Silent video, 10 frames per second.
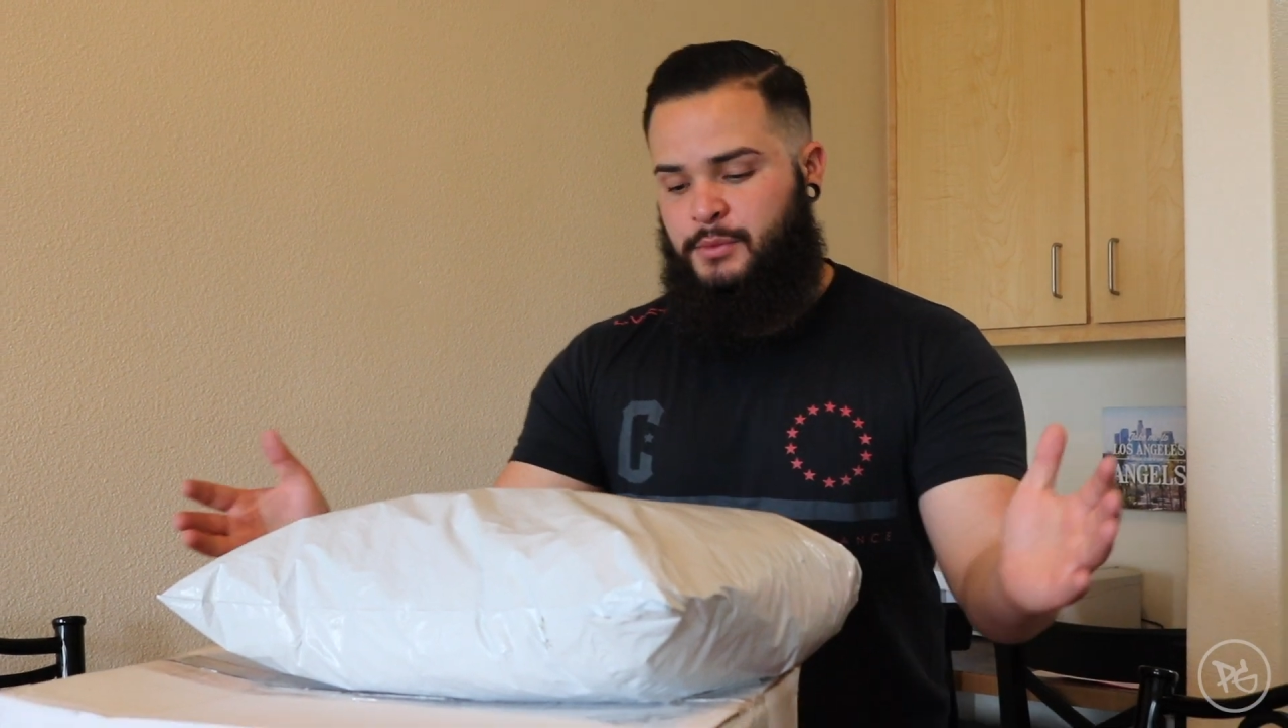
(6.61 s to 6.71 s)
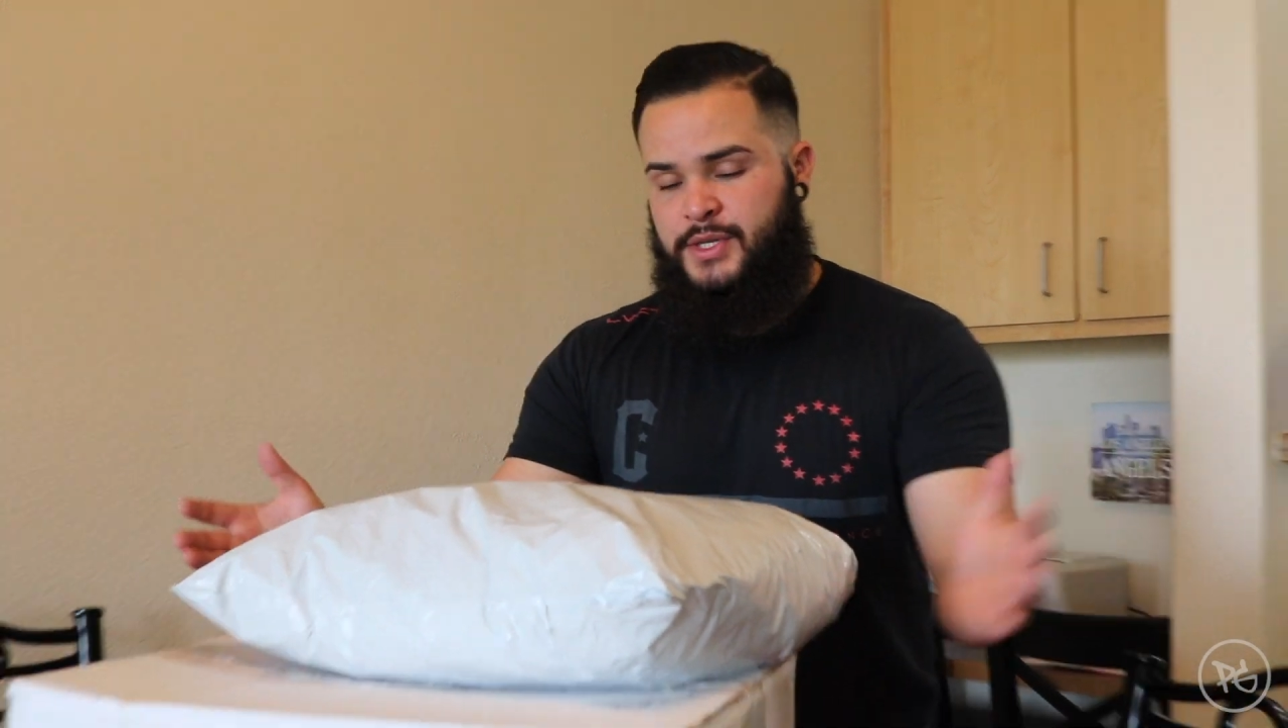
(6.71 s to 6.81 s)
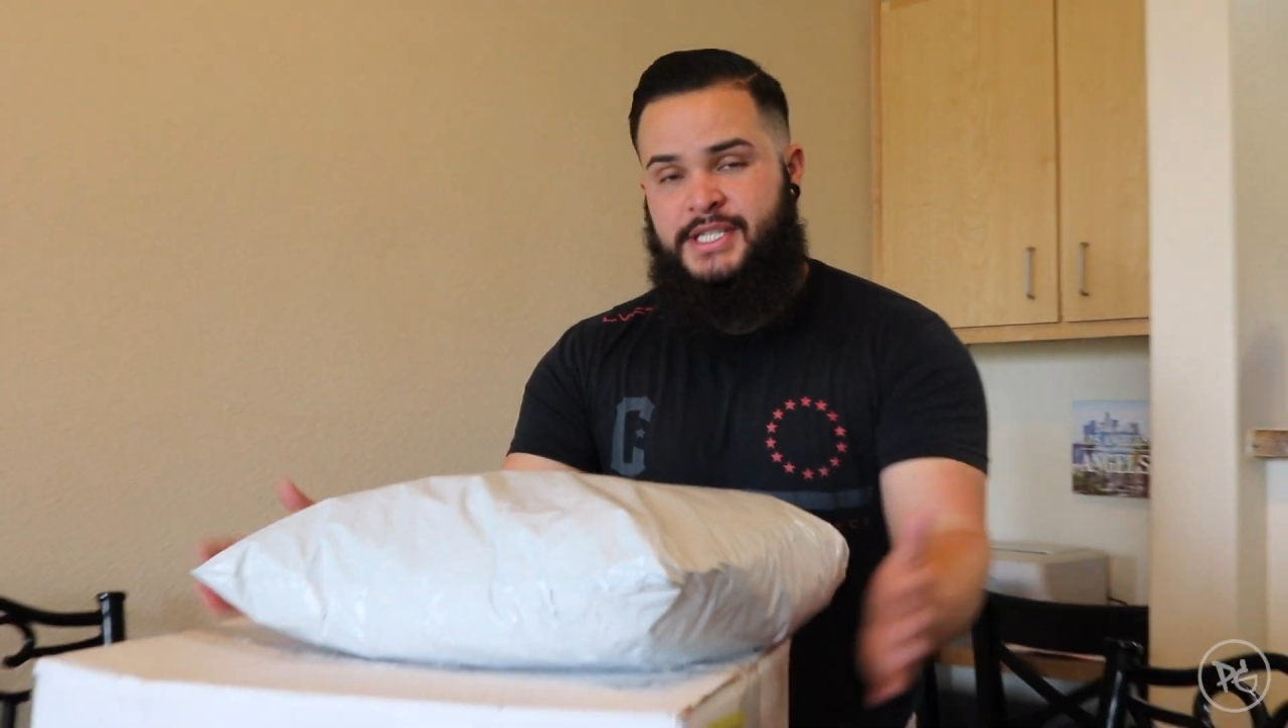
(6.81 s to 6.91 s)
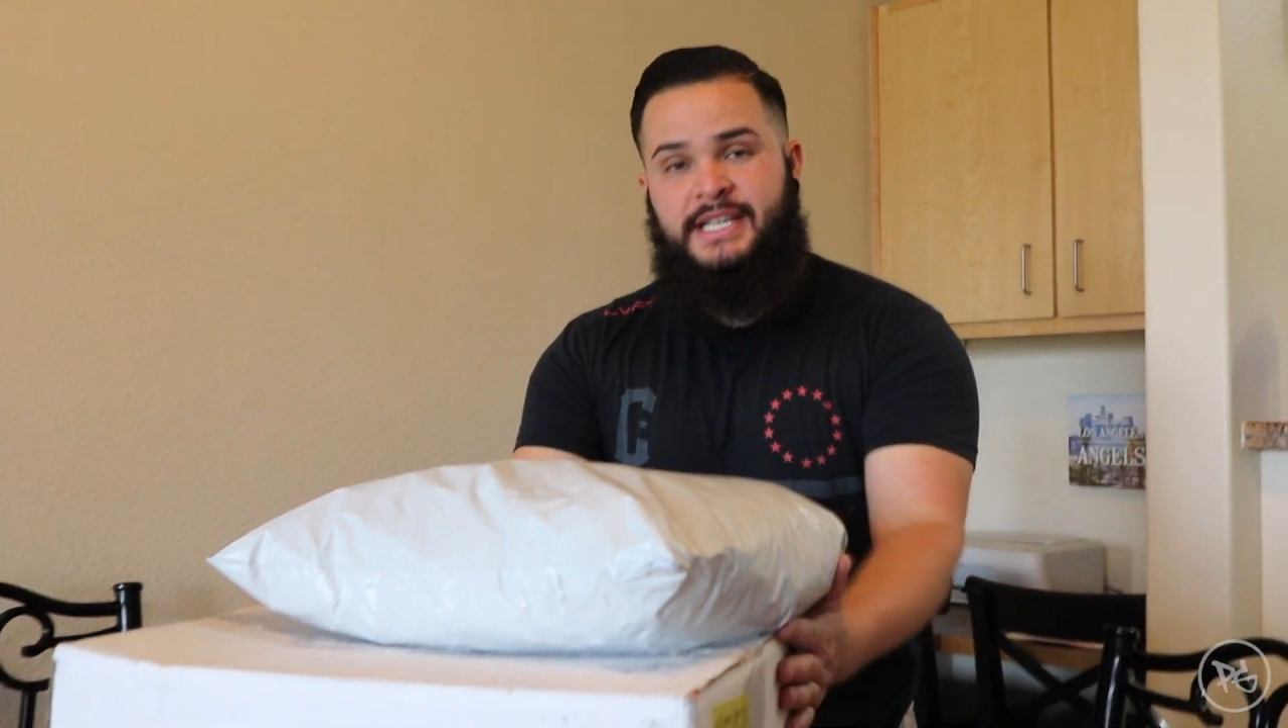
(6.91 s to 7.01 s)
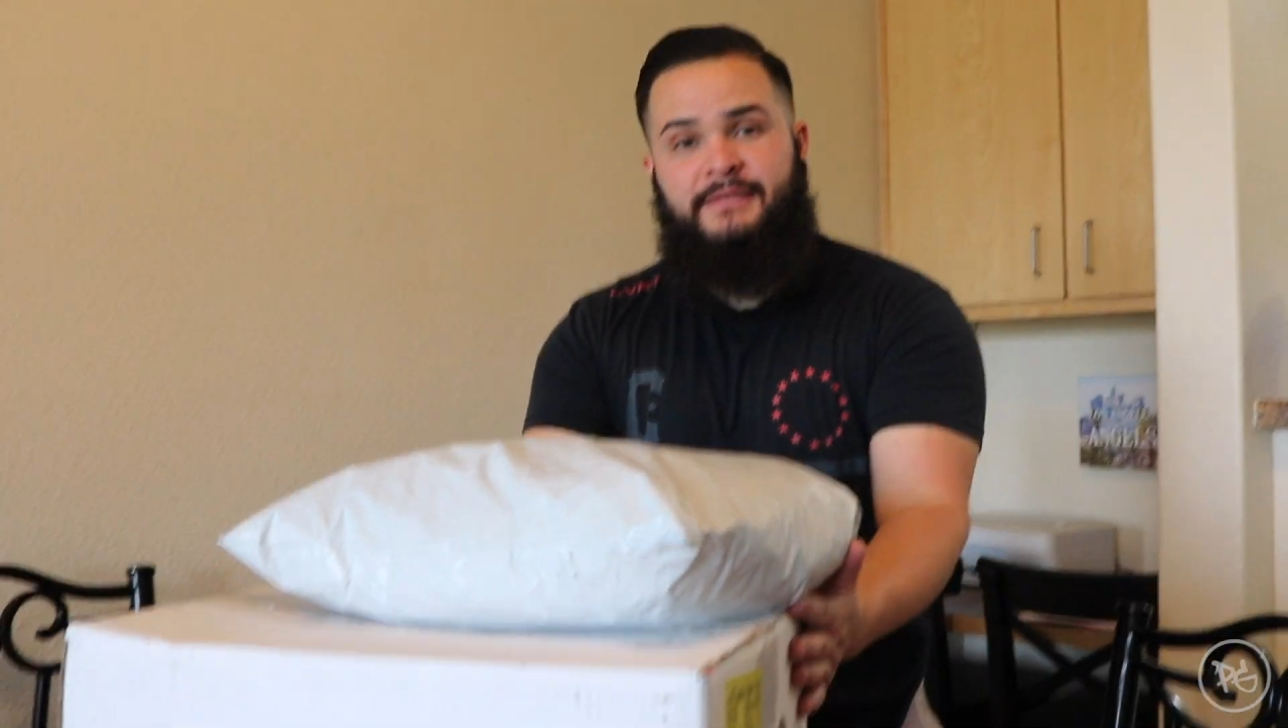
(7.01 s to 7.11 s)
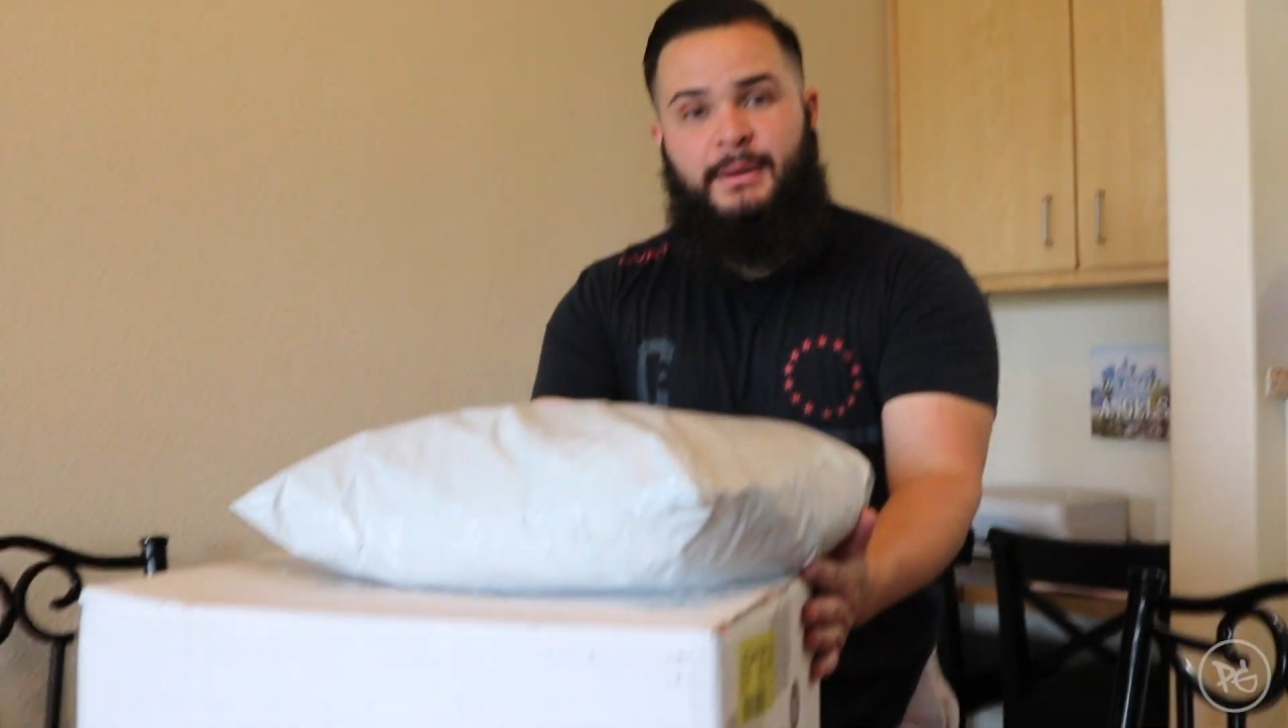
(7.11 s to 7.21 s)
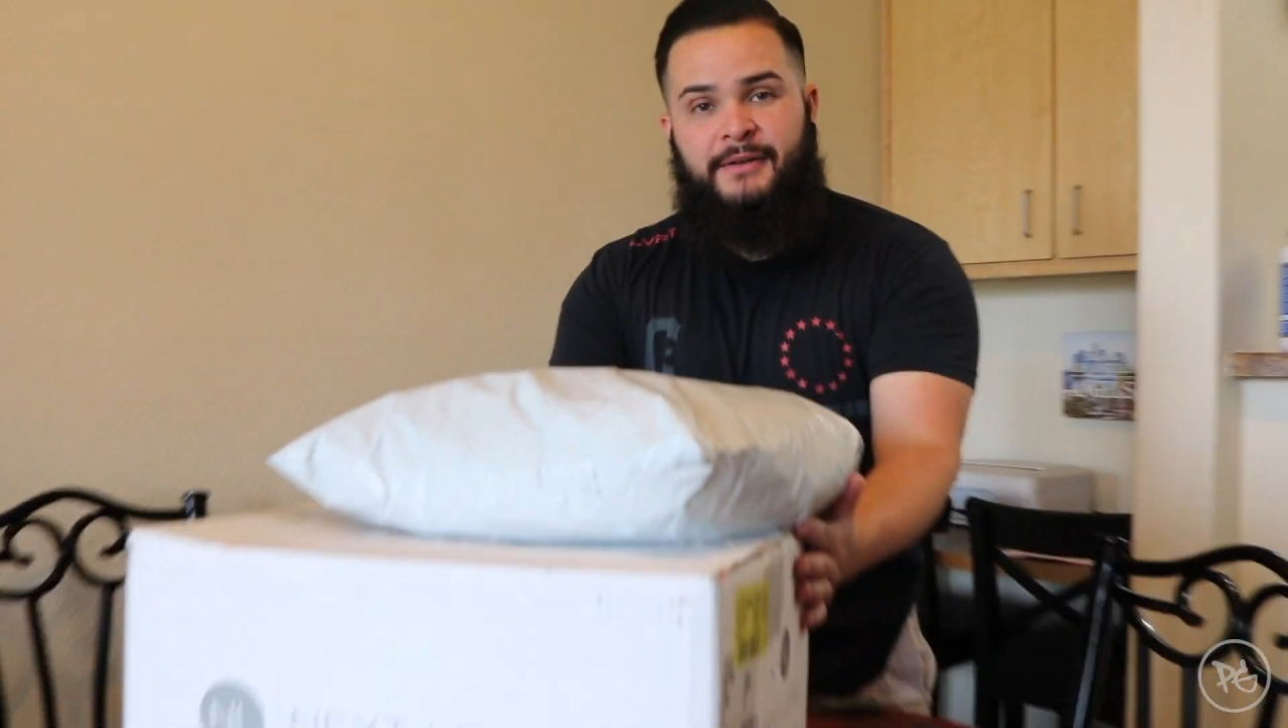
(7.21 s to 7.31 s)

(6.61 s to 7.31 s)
received my